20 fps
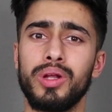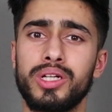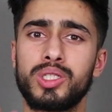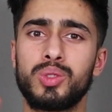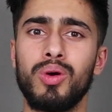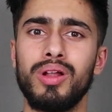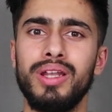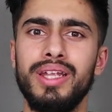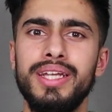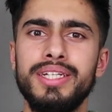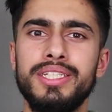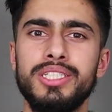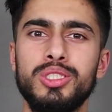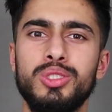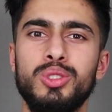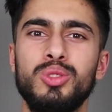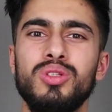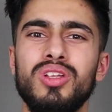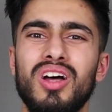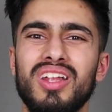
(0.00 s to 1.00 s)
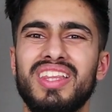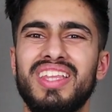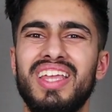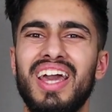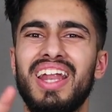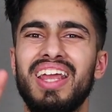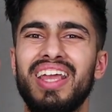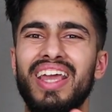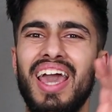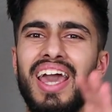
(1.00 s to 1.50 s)
which will lead you to not
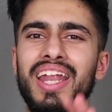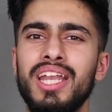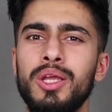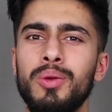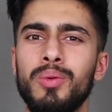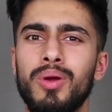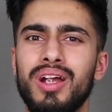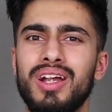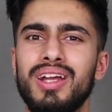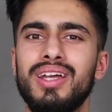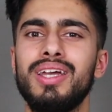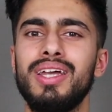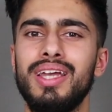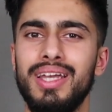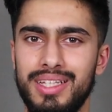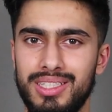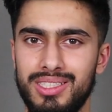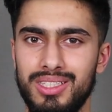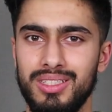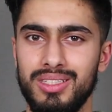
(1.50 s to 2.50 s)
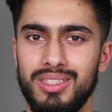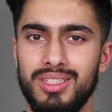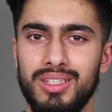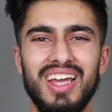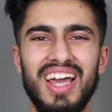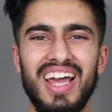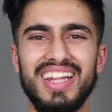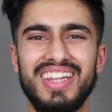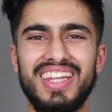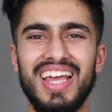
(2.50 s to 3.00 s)
getting anywhere, isn't.
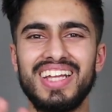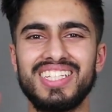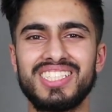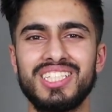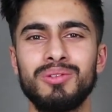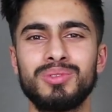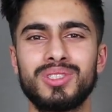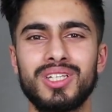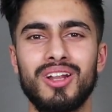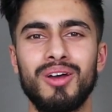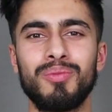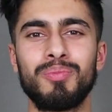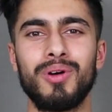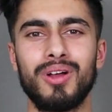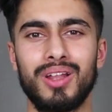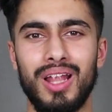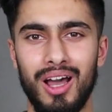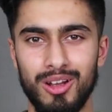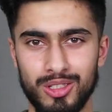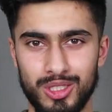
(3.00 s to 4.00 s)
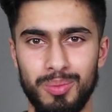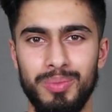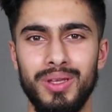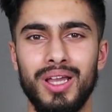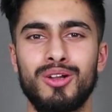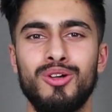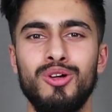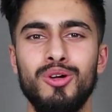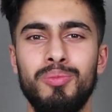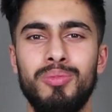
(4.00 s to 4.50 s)
And that sums it up on how to be
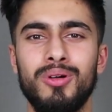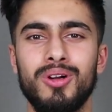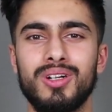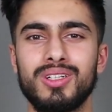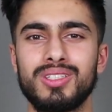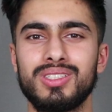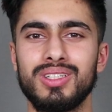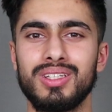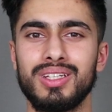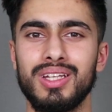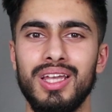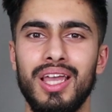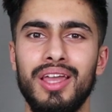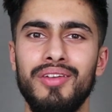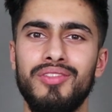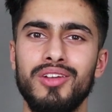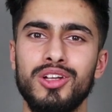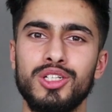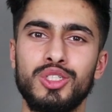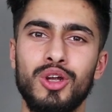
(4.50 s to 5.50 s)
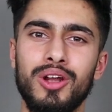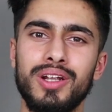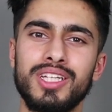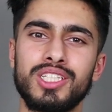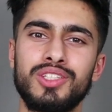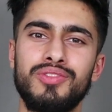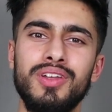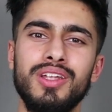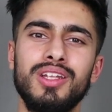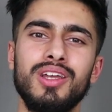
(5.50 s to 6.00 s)
a cool person. If you enjoyed
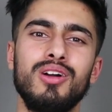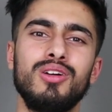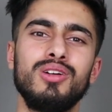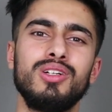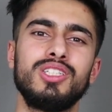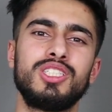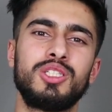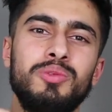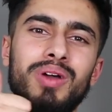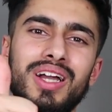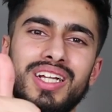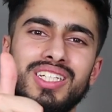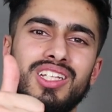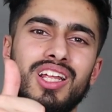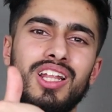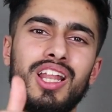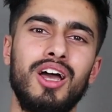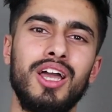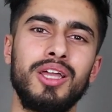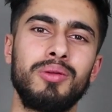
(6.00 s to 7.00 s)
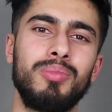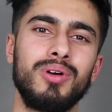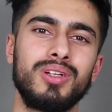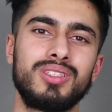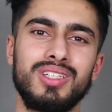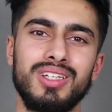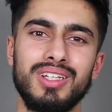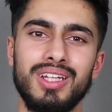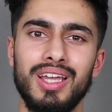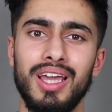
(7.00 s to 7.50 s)
this video, smash the like
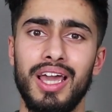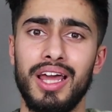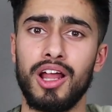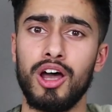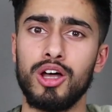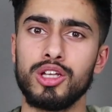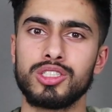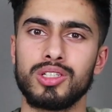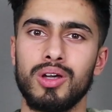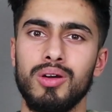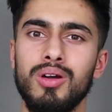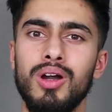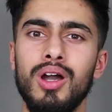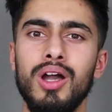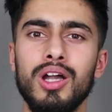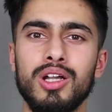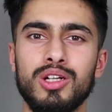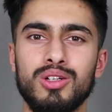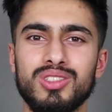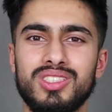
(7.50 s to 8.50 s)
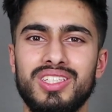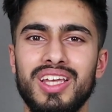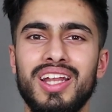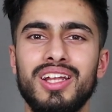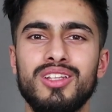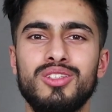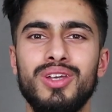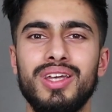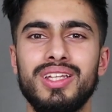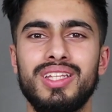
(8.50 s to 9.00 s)
button. And also,
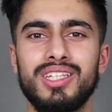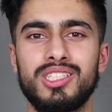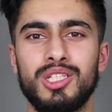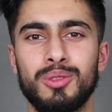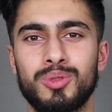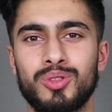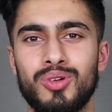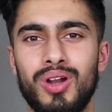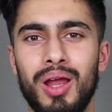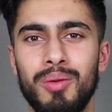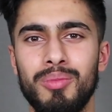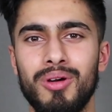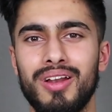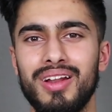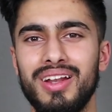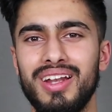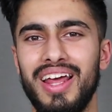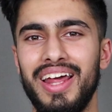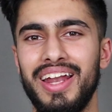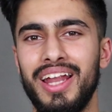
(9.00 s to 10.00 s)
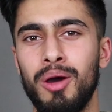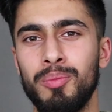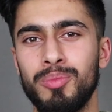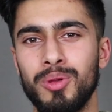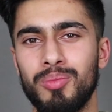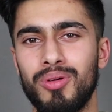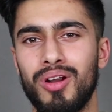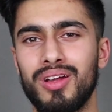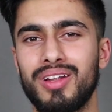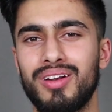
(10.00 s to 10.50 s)
consider to hit the subscribe button and help
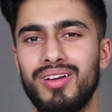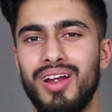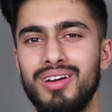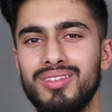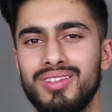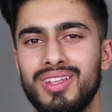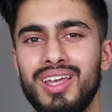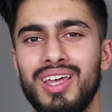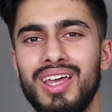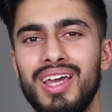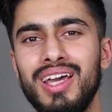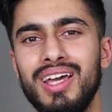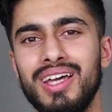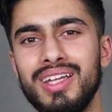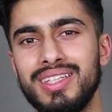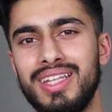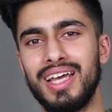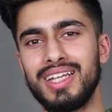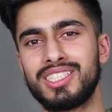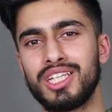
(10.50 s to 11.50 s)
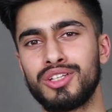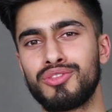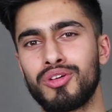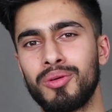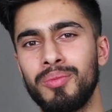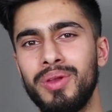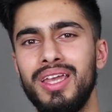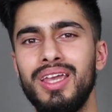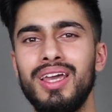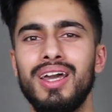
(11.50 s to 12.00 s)
your brother out. That's it
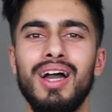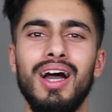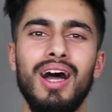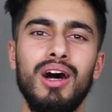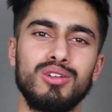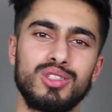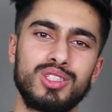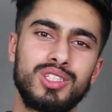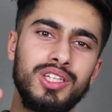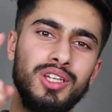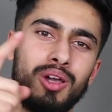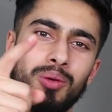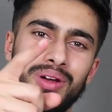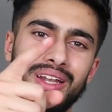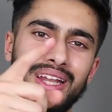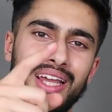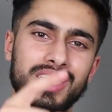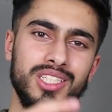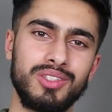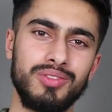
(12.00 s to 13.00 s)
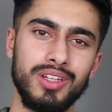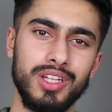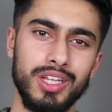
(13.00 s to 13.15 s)
for me. I'll see you on my next